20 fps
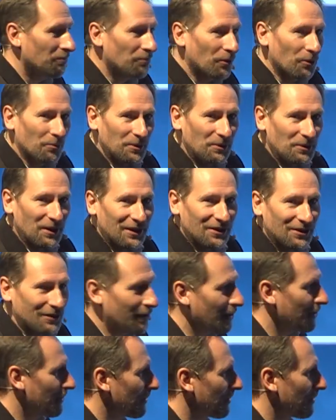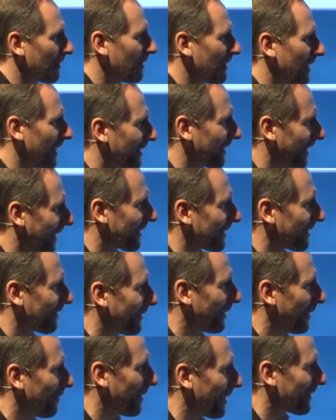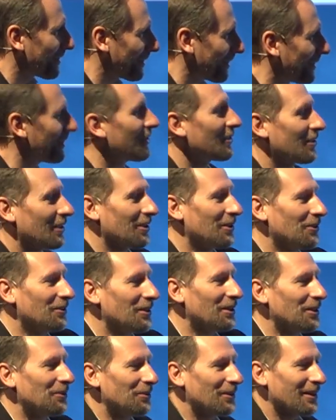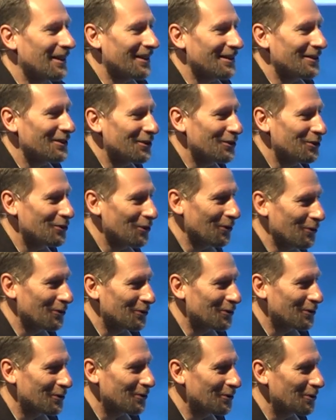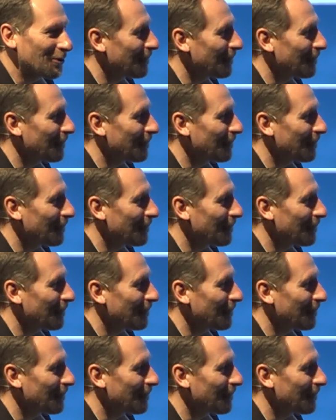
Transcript: probably take questions at the end collectively, I imagine. So I will hand to John to talk